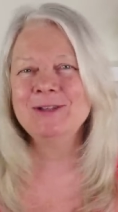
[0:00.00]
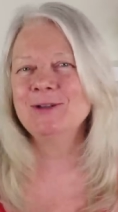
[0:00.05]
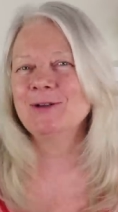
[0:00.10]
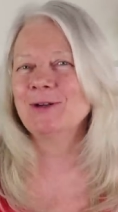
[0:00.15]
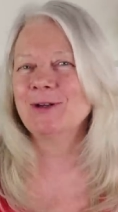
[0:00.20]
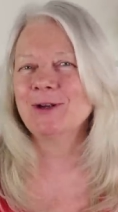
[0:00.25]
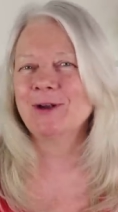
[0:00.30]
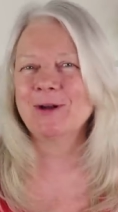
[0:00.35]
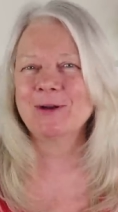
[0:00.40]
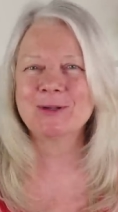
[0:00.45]

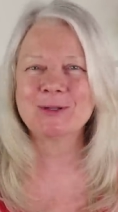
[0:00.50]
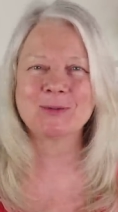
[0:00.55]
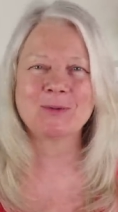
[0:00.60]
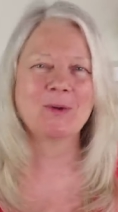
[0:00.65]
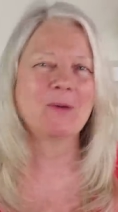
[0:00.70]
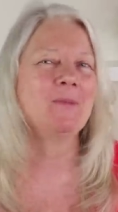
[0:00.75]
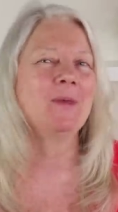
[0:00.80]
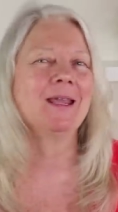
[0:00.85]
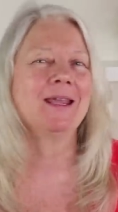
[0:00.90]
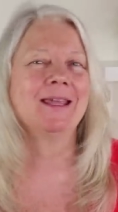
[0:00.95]
you can go
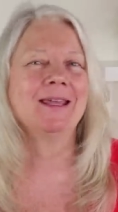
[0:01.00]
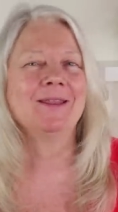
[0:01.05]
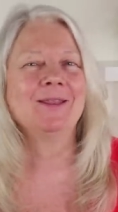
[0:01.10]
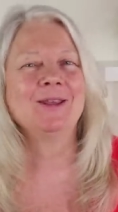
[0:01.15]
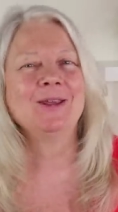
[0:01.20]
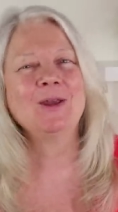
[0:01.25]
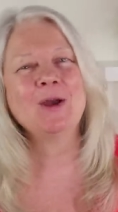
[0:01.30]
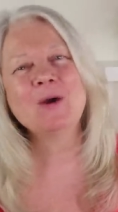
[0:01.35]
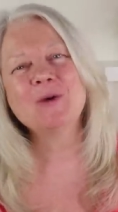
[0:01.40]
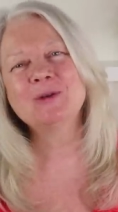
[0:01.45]
swimming in
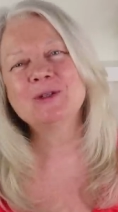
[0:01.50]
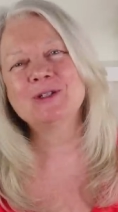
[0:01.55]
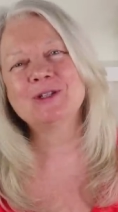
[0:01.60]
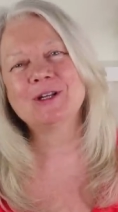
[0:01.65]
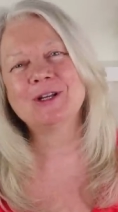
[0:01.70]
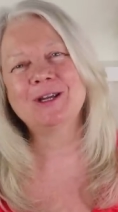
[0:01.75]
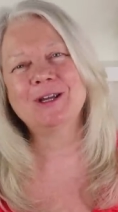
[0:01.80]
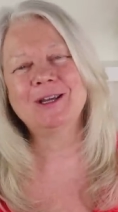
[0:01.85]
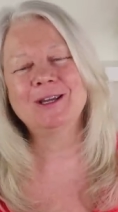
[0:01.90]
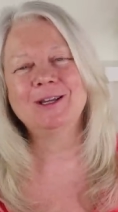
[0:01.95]
the
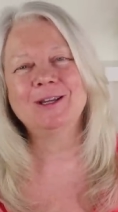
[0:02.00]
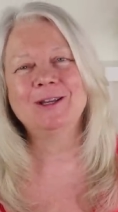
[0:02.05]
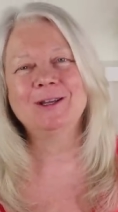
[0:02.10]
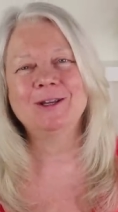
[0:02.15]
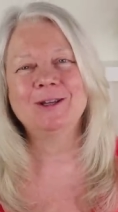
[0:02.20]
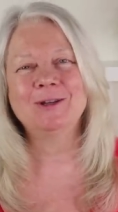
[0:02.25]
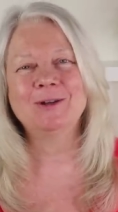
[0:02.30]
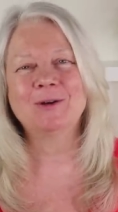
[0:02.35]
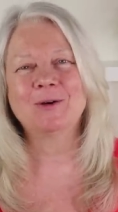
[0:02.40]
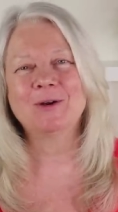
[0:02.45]

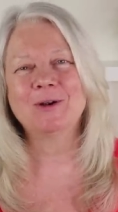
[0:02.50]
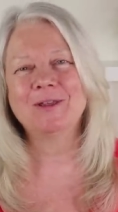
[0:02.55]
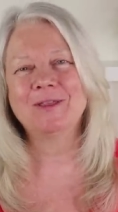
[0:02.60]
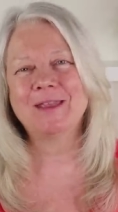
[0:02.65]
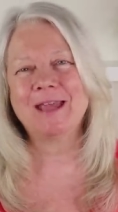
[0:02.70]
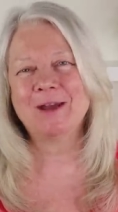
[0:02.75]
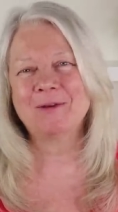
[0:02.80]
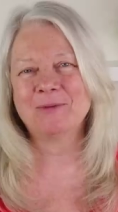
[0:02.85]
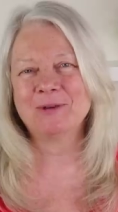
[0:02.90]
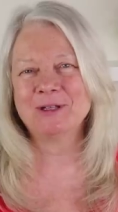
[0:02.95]
ocean or in
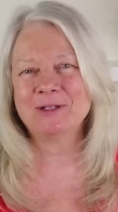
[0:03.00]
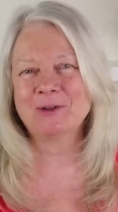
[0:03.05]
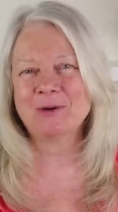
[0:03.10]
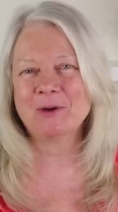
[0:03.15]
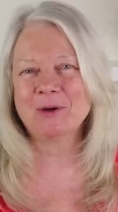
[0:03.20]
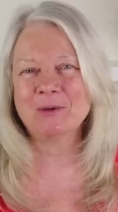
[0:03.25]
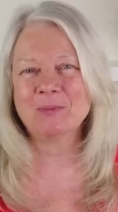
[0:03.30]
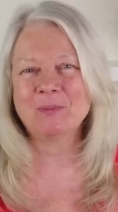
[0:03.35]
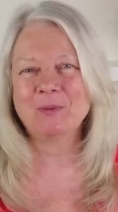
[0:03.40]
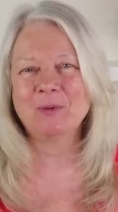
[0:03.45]
that
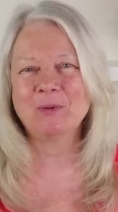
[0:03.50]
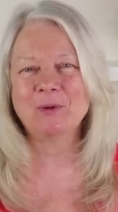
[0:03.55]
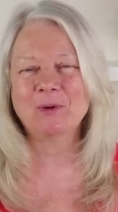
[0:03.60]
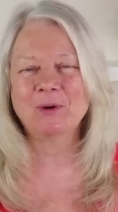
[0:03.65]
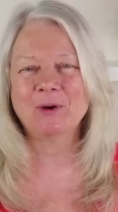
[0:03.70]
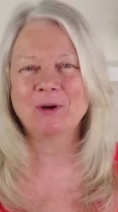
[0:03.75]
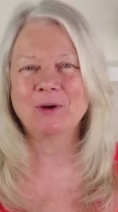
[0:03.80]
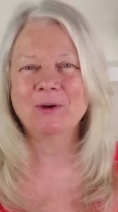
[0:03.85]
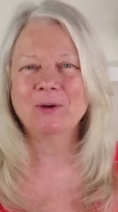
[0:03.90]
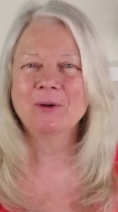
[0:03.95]
resort
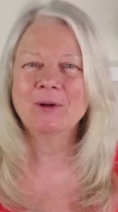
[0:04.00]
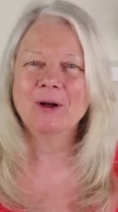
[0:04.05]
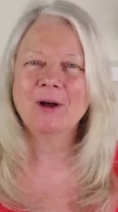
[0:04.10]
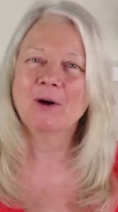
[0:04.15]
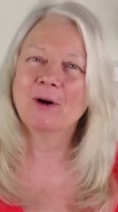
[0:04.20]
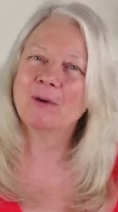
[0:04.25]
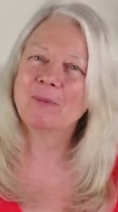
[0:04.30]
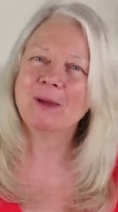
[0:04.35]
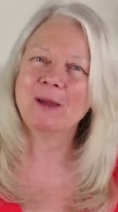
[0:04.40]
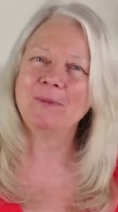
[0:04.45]
pool
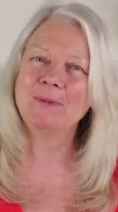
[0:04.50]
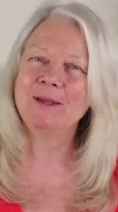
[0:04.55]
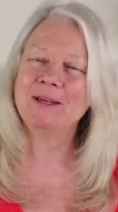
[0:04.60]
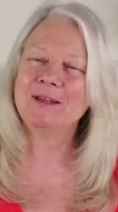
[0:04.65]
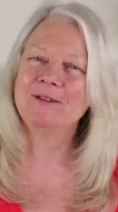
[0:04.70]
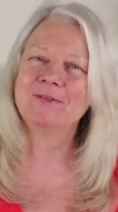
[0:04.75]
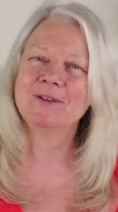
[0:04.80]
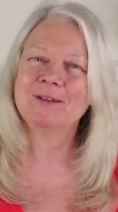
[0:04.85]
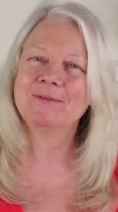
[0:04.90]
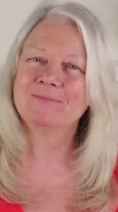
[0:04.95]
or maybe
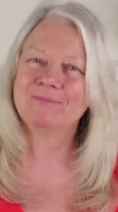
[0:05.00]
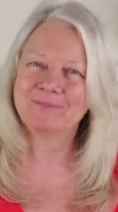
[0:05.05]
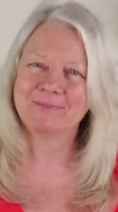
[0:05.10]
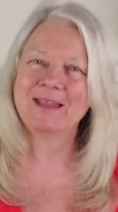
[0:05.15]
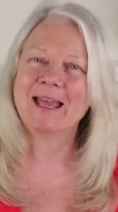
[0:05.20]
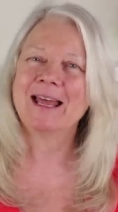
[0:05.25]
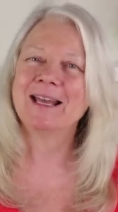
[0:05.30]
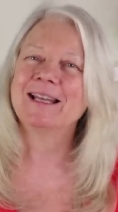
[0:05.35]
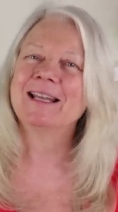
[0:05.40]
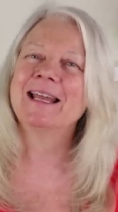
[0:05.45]
even
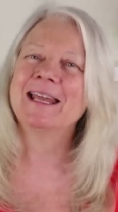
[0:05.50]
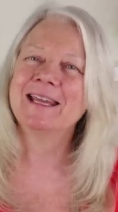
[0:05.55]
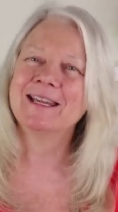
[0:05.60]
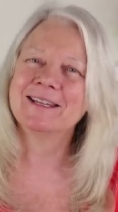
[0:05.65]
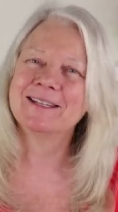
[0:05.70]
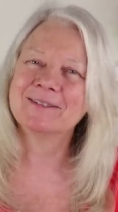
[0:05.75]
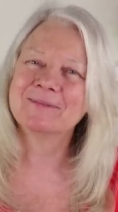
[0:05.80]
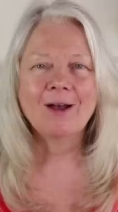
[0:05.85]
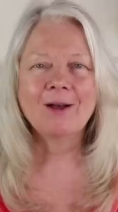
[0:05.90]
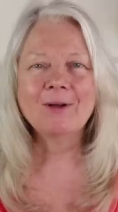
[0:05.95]
that lake.